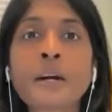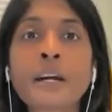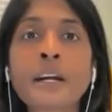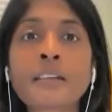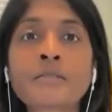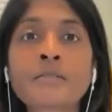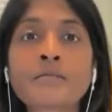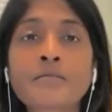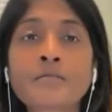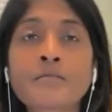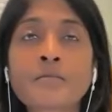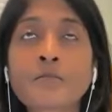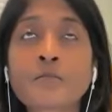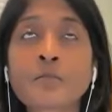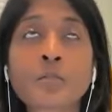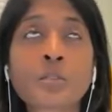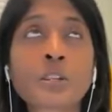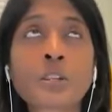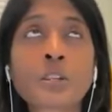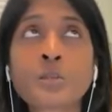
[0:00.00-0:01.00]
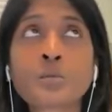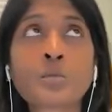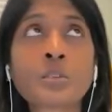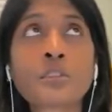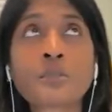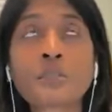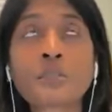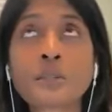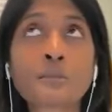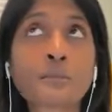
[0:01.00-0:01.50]
but you
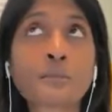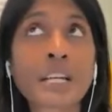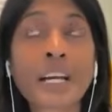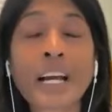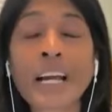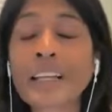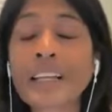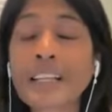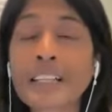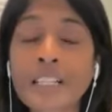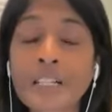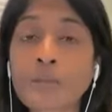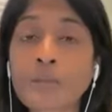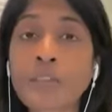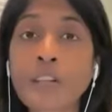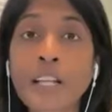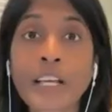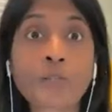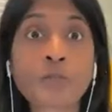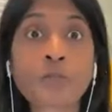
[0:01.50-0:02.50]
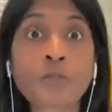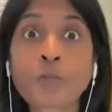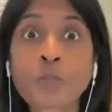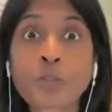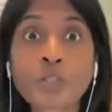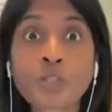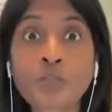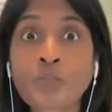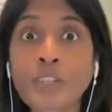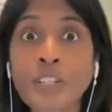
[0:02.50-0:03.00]
wouldn't even be guiding them, like
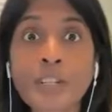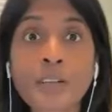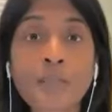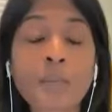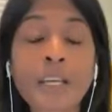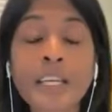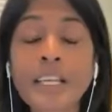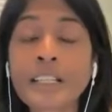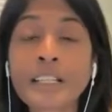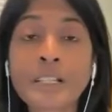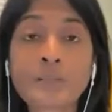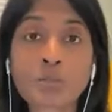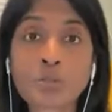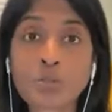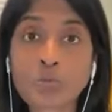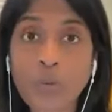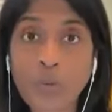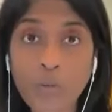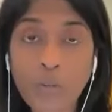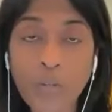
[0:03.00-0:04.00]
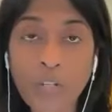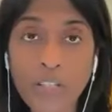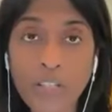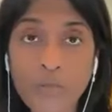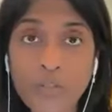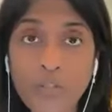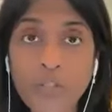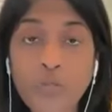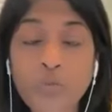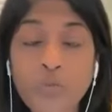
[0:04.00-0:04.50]
forcefully making them do what we want
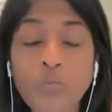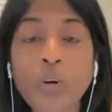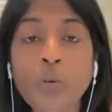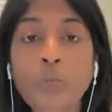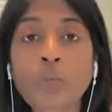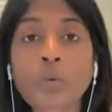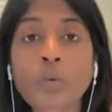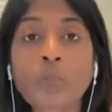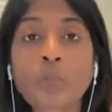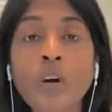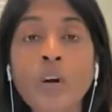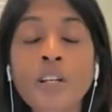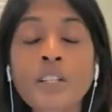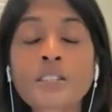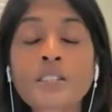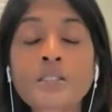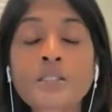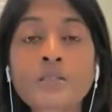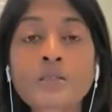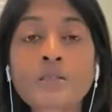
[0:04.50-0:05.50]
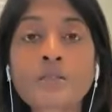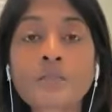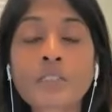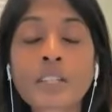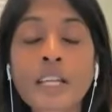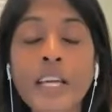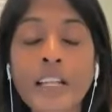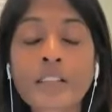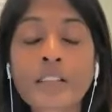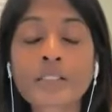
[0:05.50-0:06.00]
them to do. What we want to
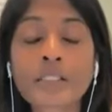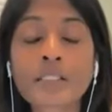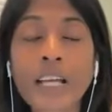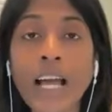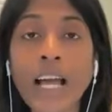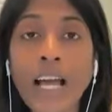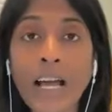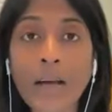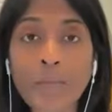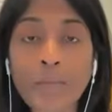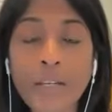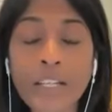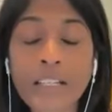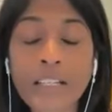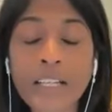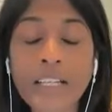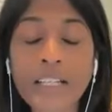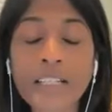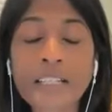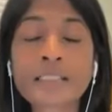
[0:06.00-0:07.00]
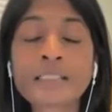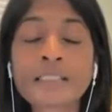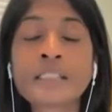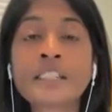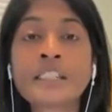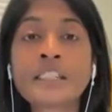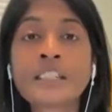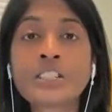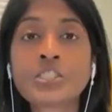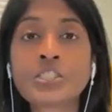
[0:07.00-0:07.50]
get into the habit is
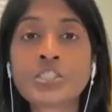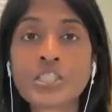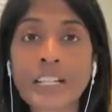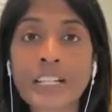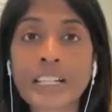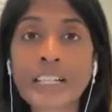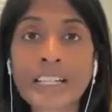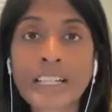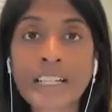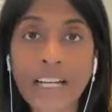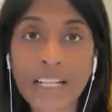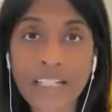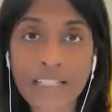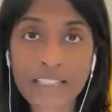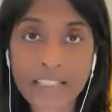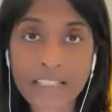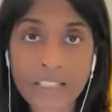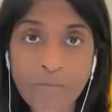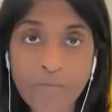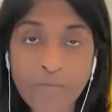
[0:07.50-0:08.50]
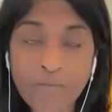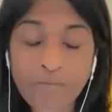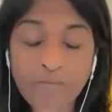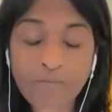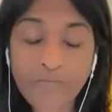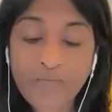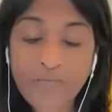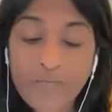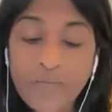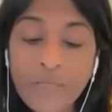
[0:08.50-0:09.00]
gently guiding them.
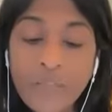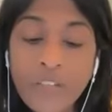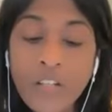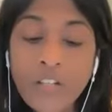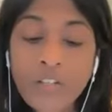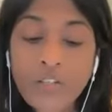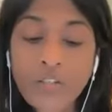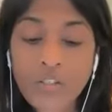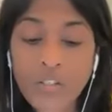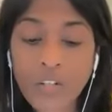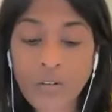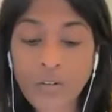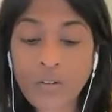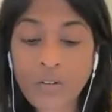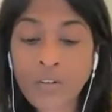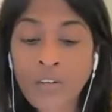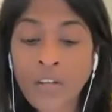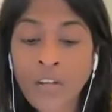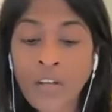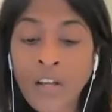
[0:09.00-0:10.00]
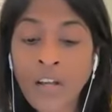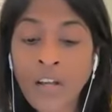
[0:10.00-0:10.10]
So